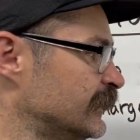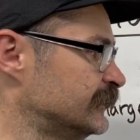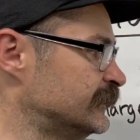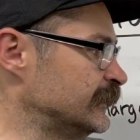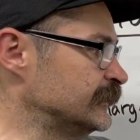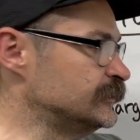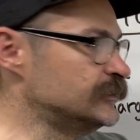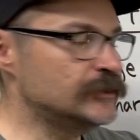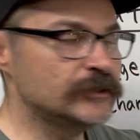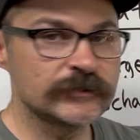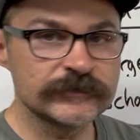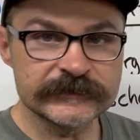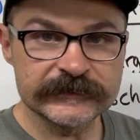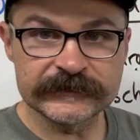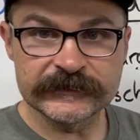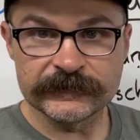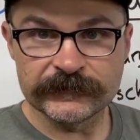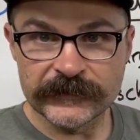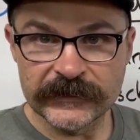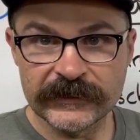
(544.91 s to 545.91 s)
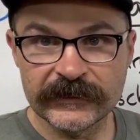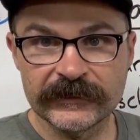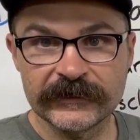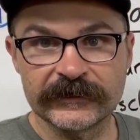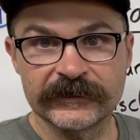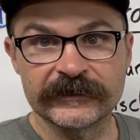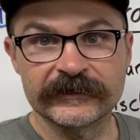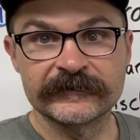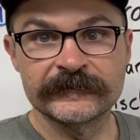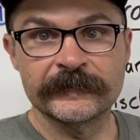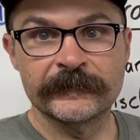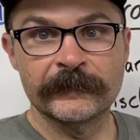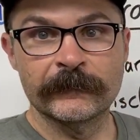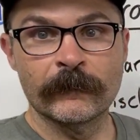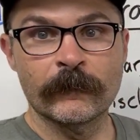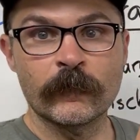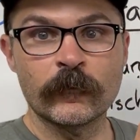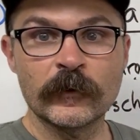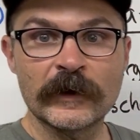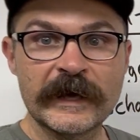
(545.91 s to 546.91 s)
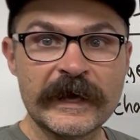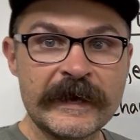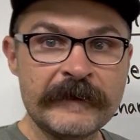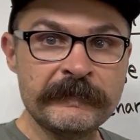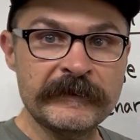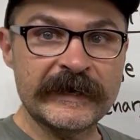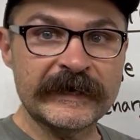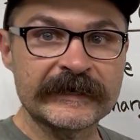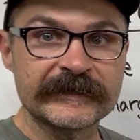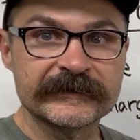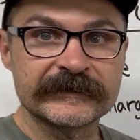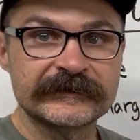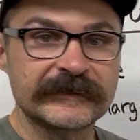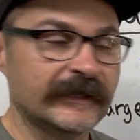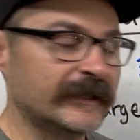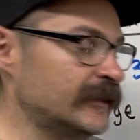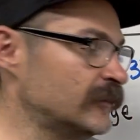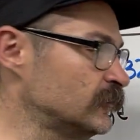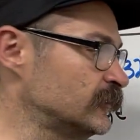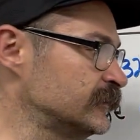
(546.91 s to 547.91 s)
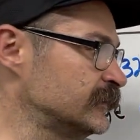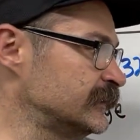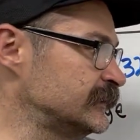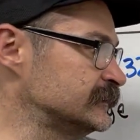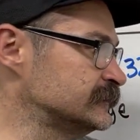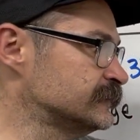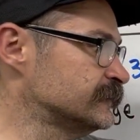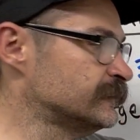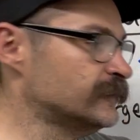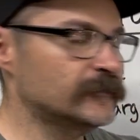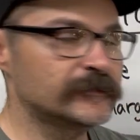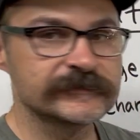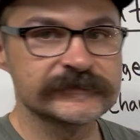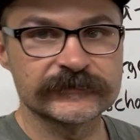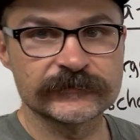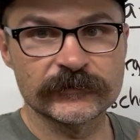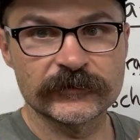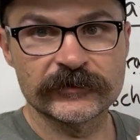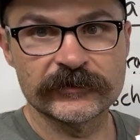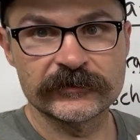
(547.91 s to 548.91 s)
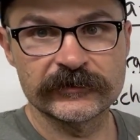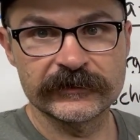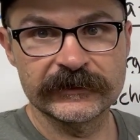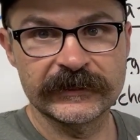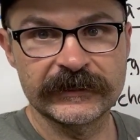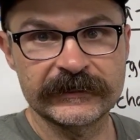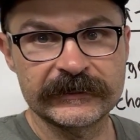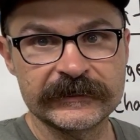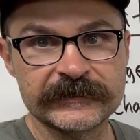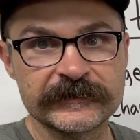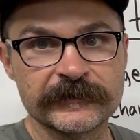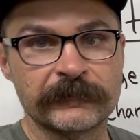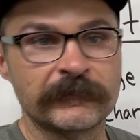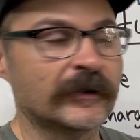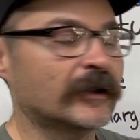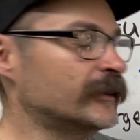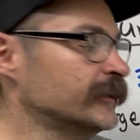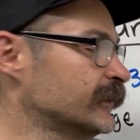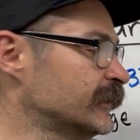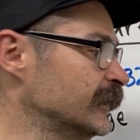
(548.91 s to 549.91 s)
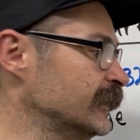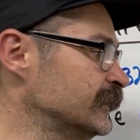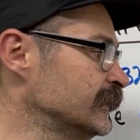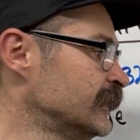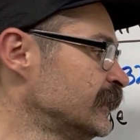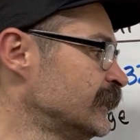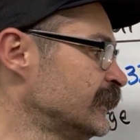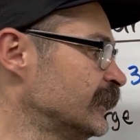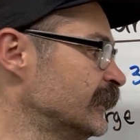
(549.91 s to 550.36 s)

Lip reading: It used to be, way back in the day when these first were hitting the market,